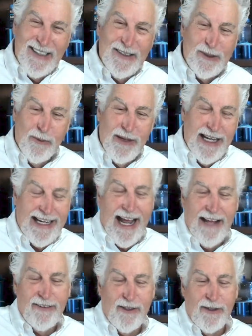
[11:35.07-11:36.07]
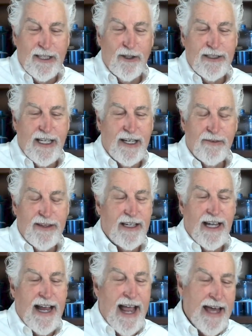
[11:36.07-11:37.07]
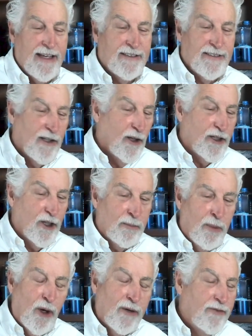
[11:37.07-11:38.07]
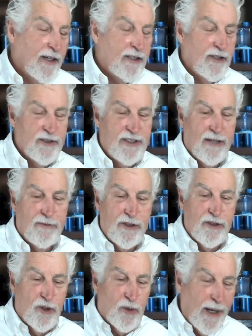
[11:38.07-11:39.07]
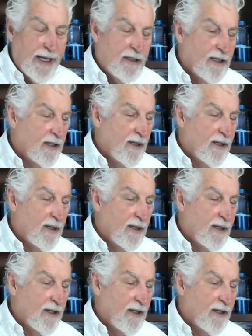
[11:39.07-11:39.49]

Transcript: So when I got there, he looked at everything I had and he said, look, you're perfect. Your stuff is great